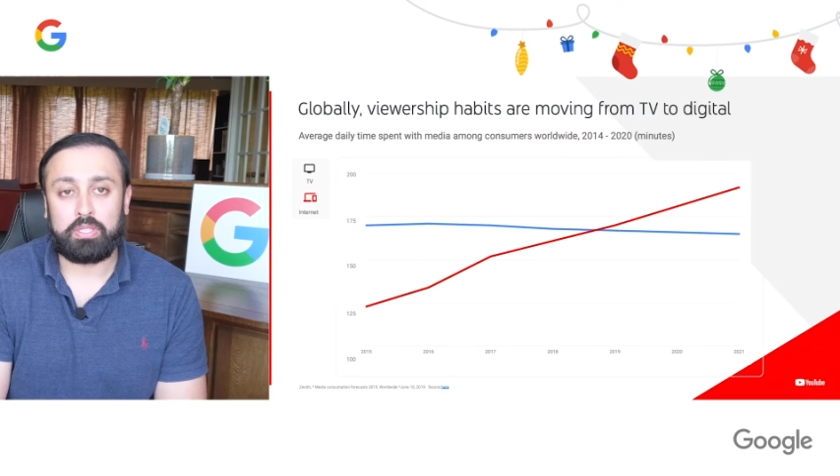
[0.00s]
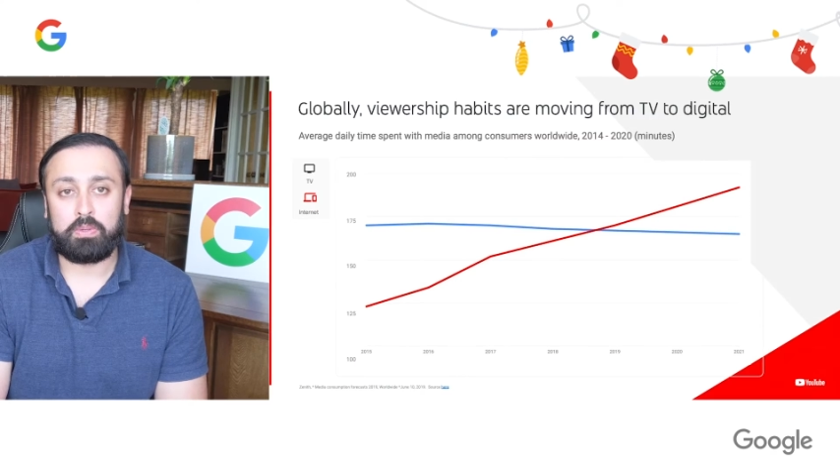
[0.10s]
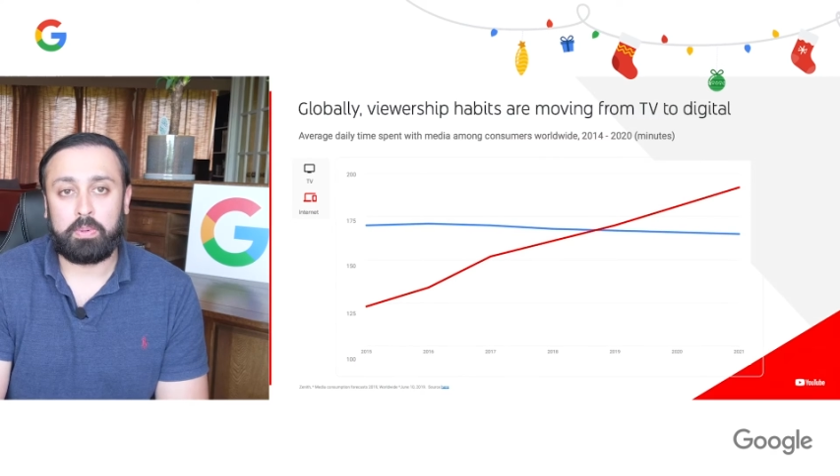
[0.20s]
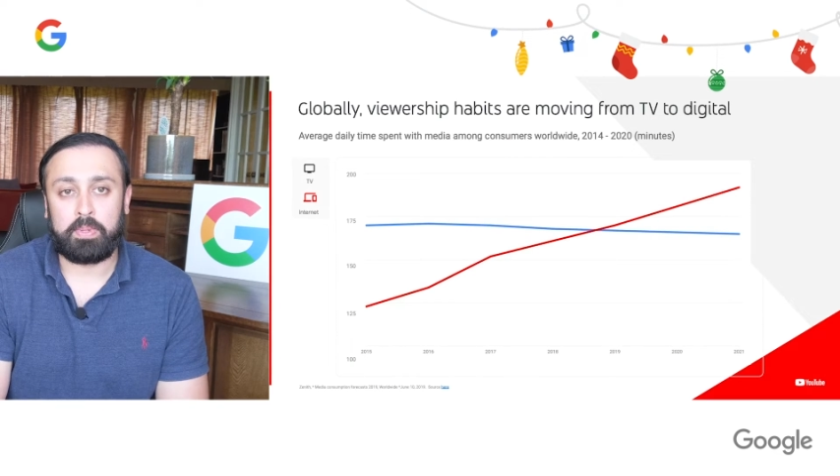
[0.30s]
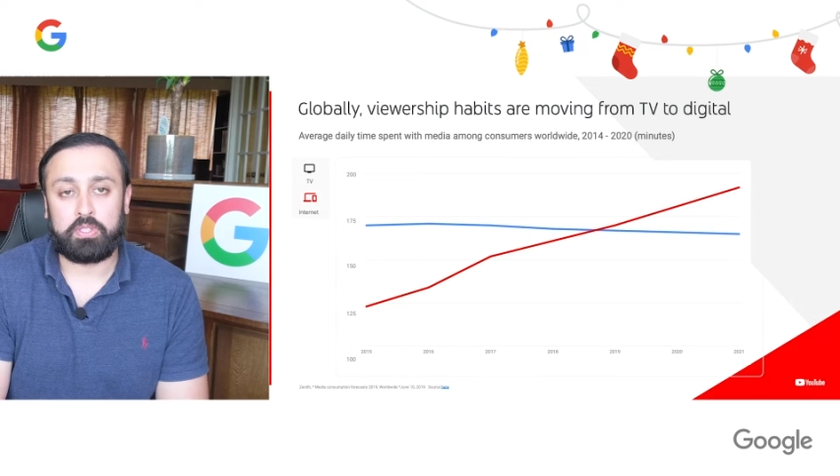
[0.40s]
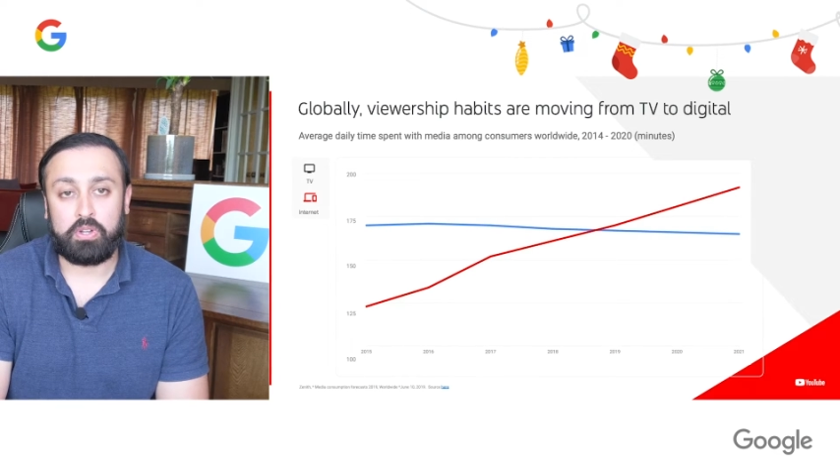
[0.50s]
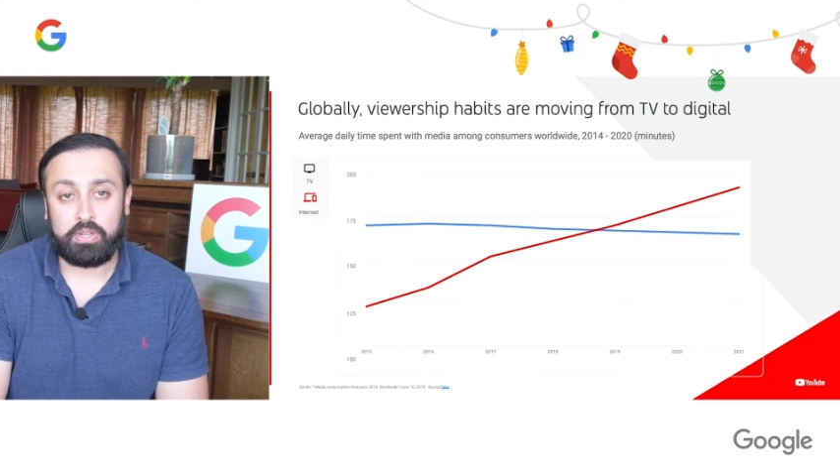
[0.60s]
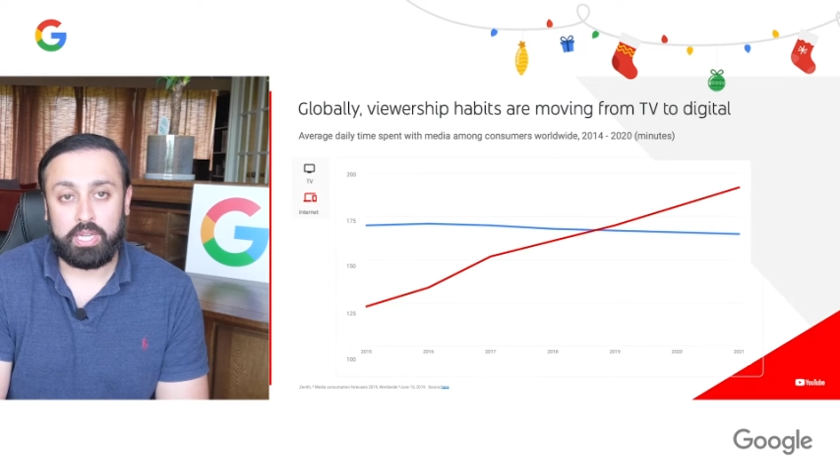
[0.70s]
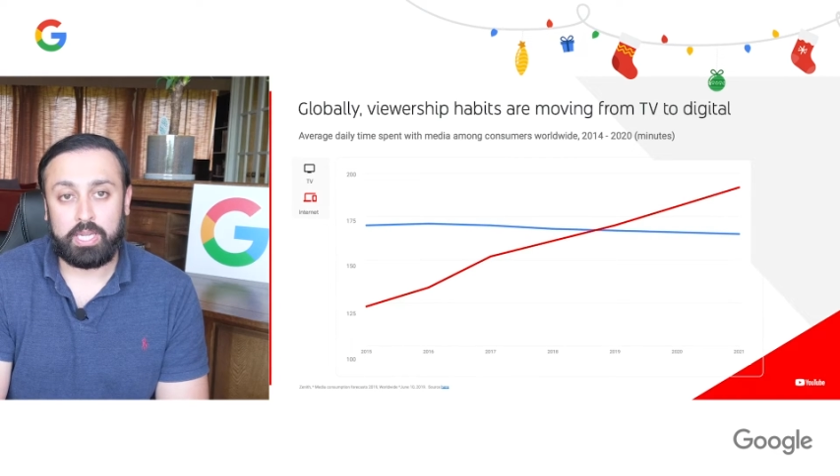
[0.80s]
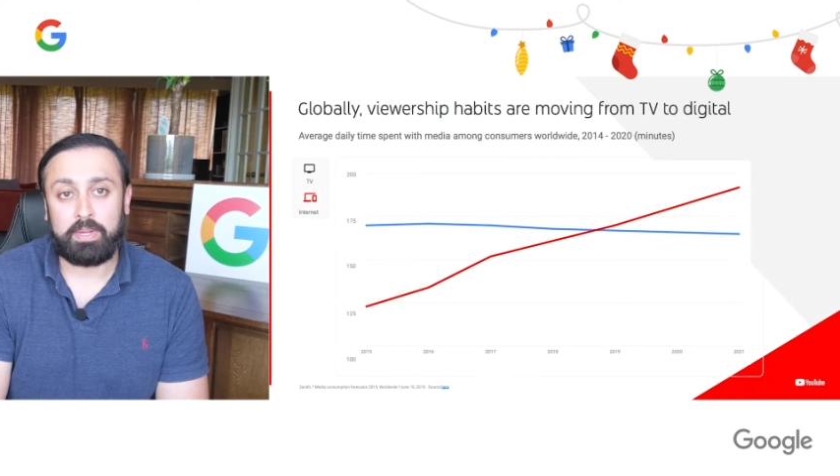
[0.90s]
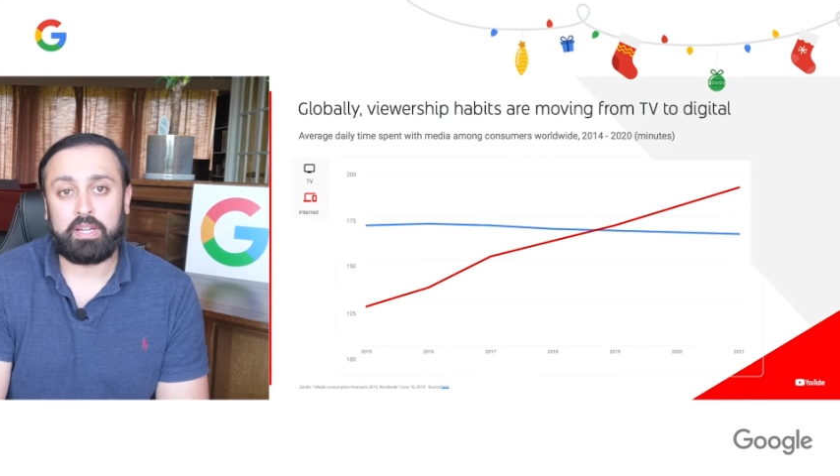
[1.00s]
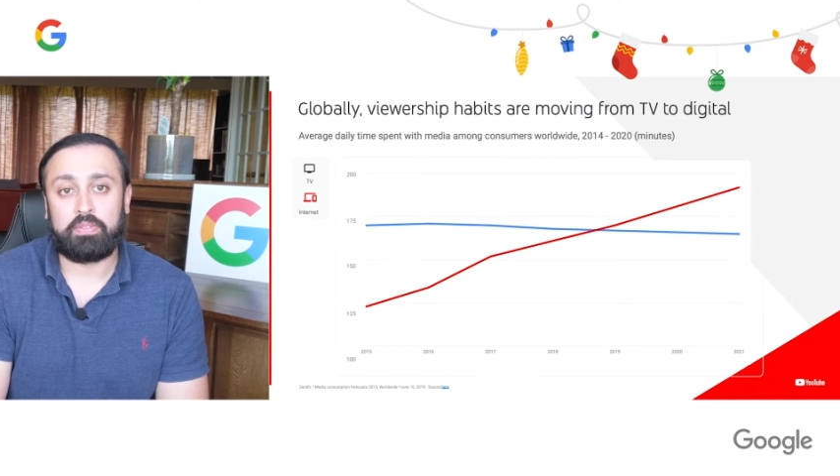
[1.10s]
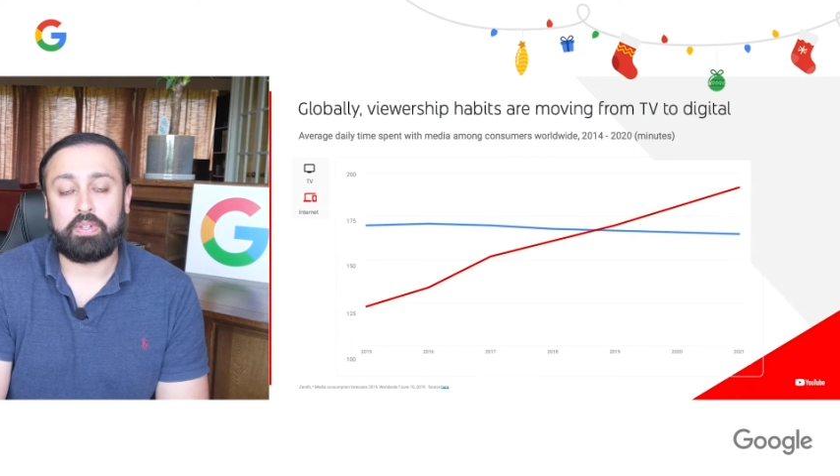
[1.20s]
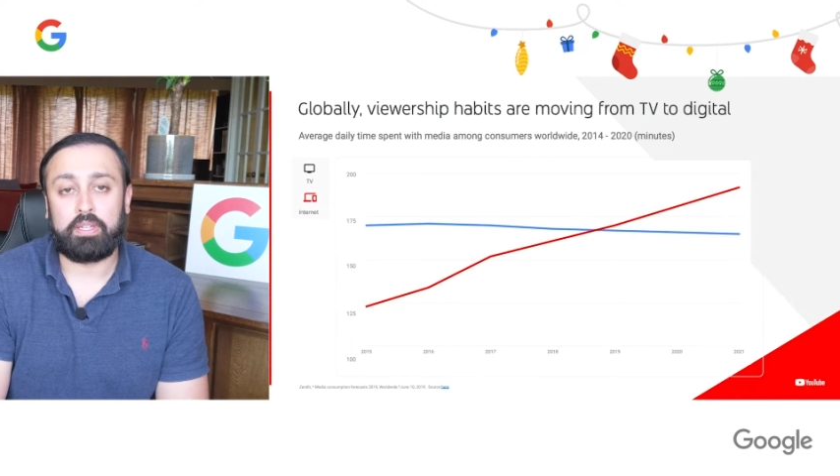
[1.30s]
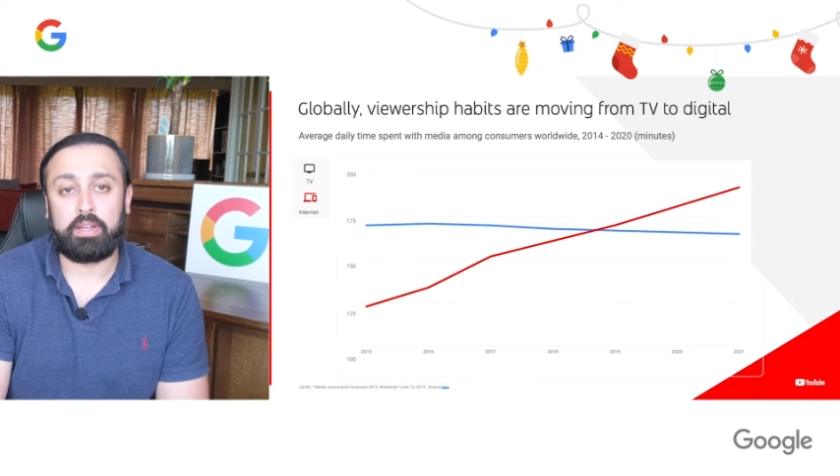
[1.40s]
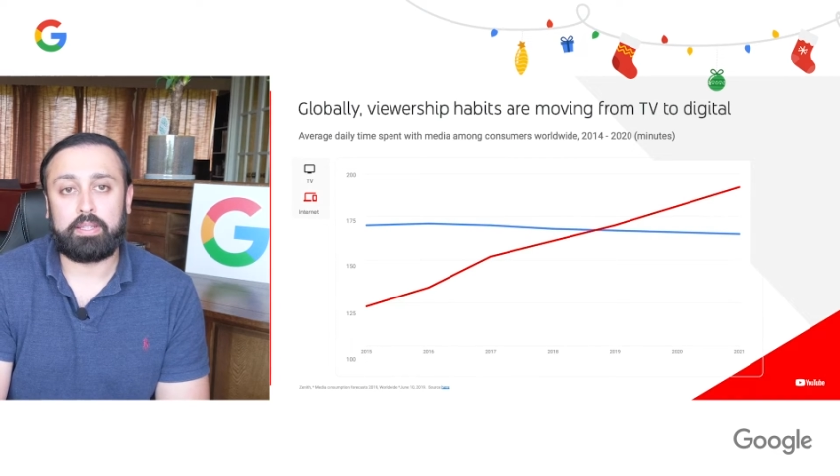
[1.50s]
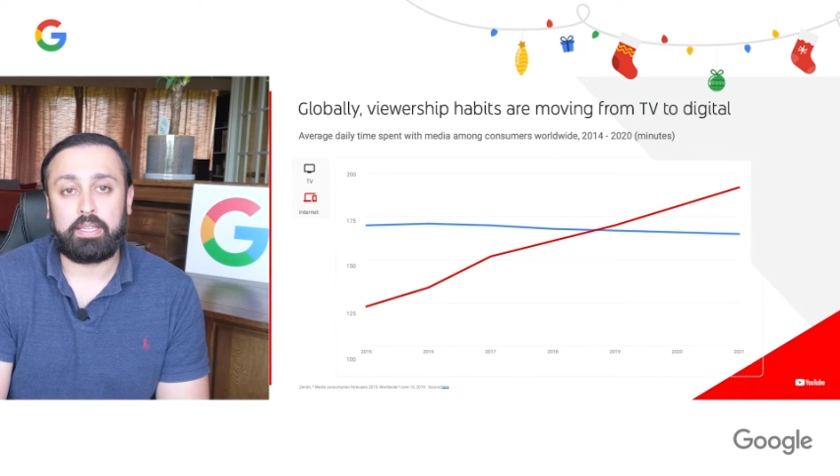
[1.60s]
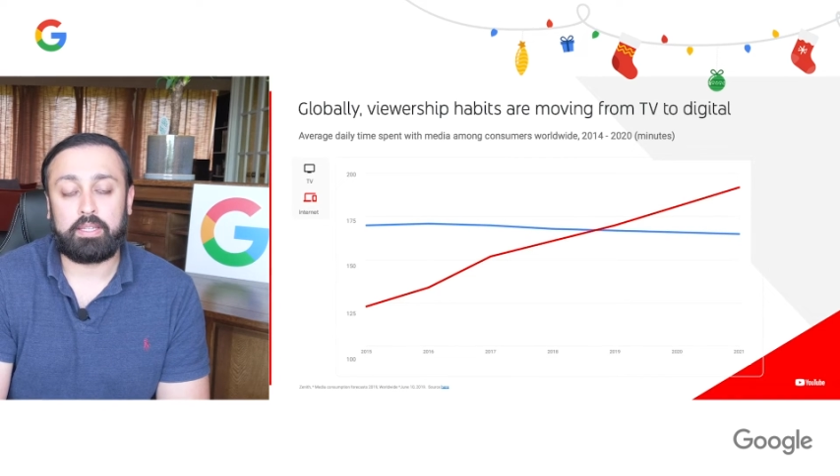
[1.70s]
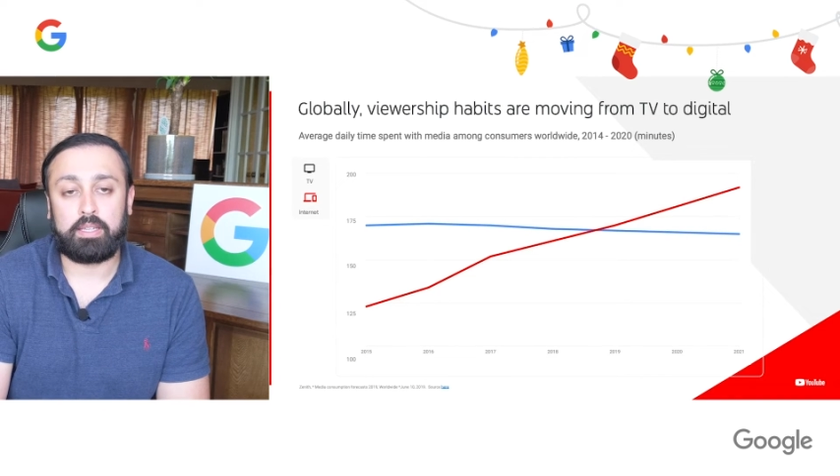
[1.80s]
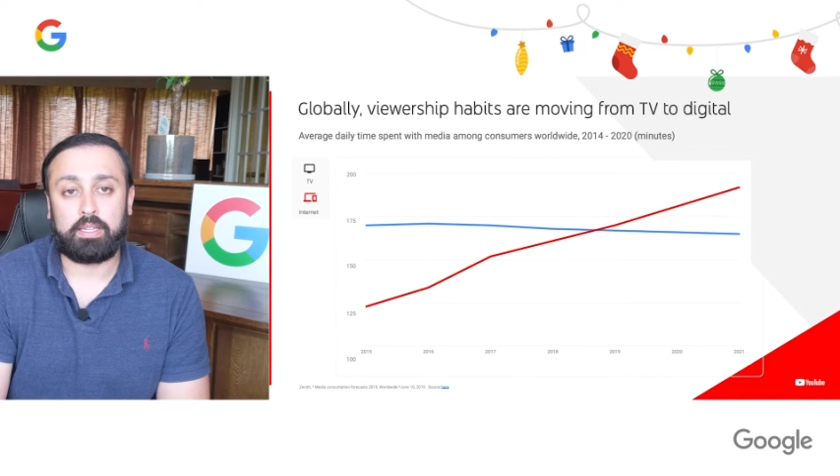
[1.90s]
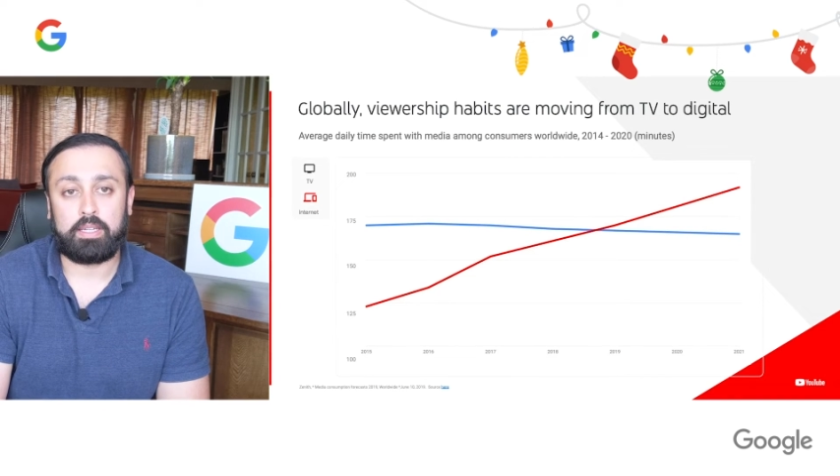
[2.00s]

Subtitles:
when we're talking about video, I think